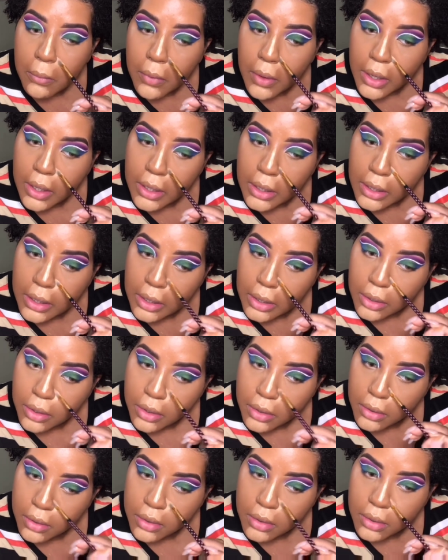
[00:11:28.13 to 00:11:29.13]
right
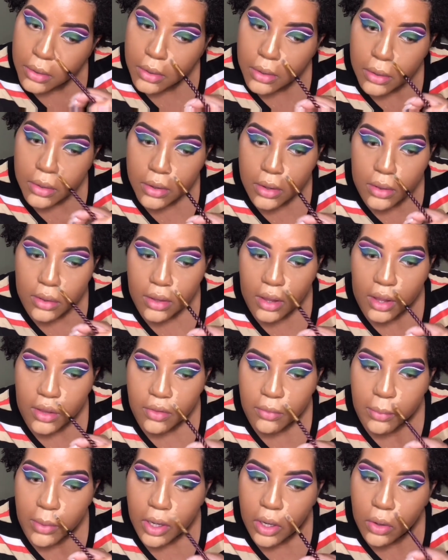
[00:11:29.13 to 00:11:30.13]
here, to the sides
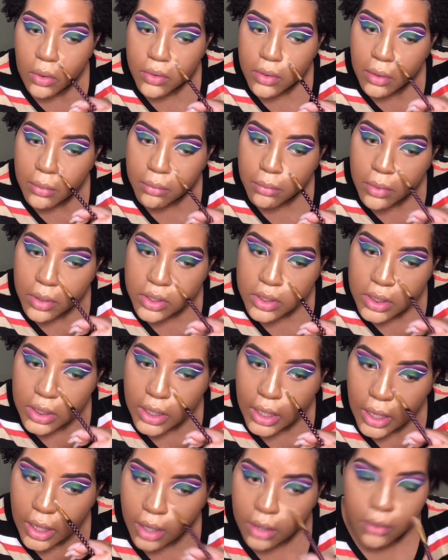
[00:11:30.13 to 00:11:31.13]
of my nose, and brush
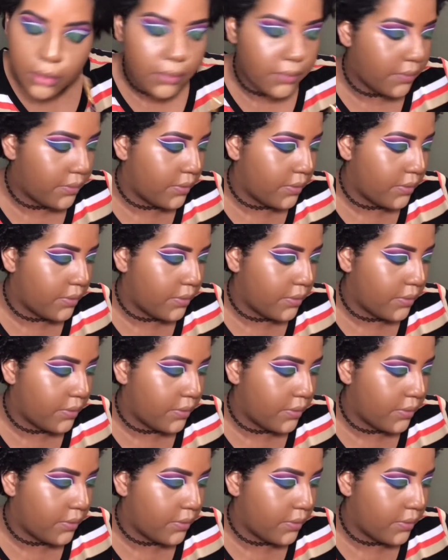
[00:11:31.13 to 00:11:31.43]
it out.